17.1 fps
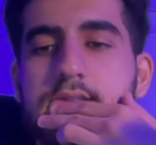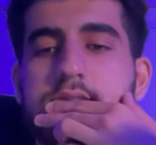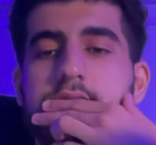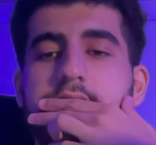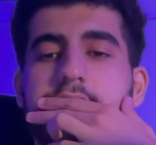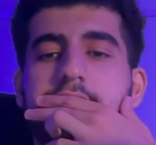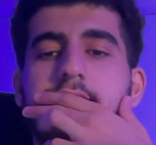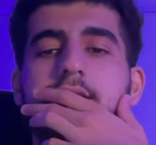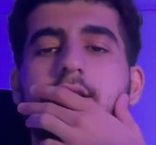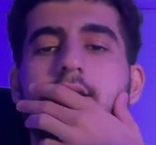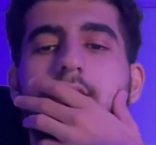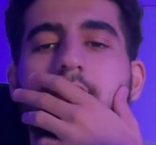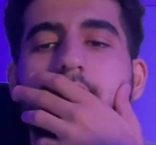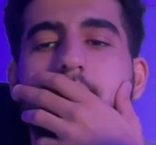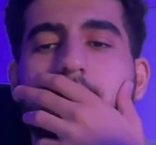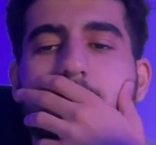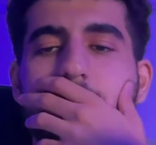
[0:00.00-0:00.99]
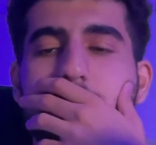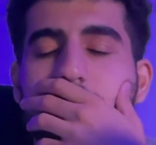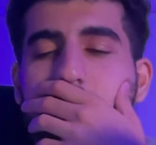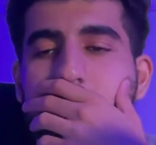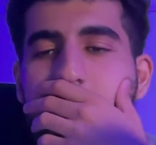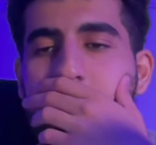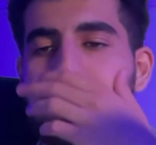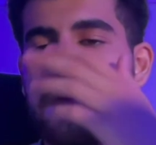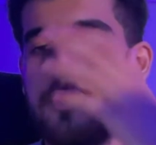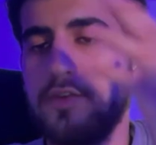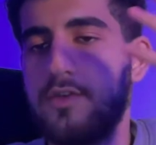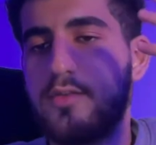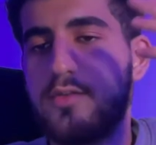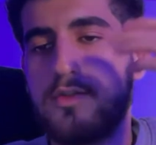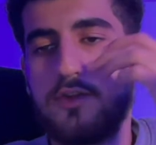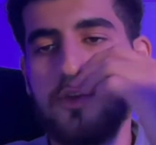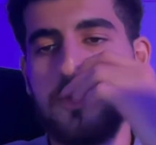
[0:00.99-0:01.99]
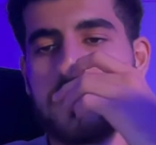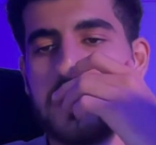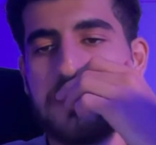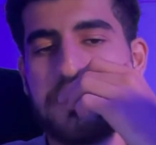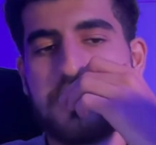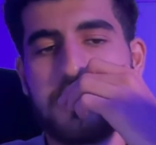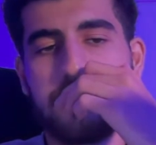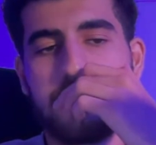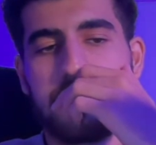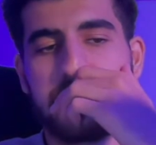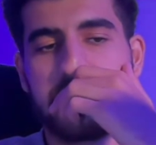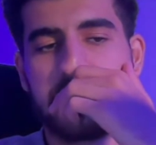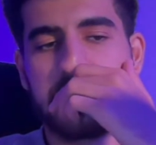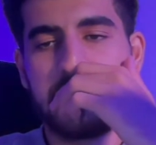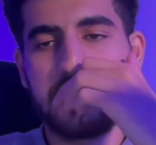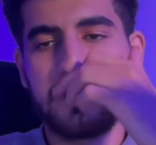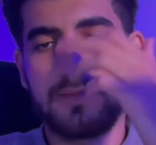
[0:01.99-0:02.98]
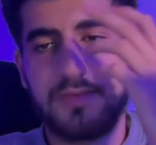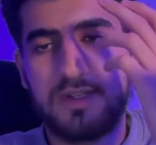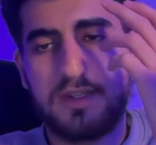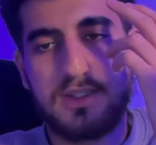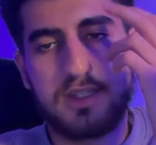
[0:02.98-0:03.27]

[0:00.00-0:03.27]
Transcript: So if you don't have any questions, please